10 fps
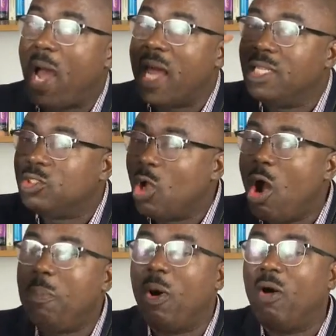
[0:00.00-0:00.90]
At the
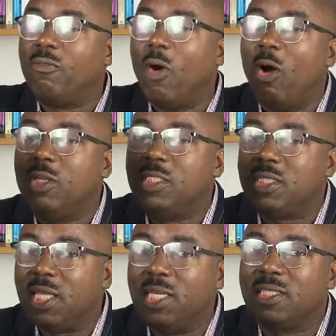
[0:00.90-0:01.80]
top of all the
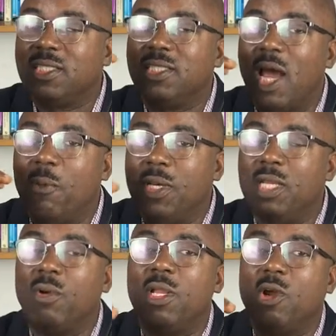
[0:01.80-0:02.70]
things that we
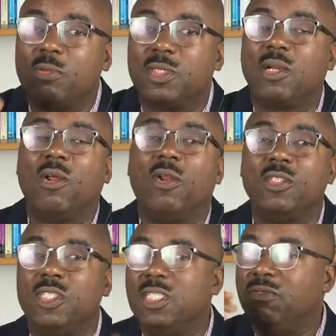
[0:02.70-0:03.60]
need when it comes to
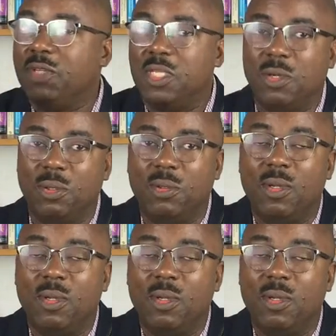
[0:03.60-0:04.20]
technology is video.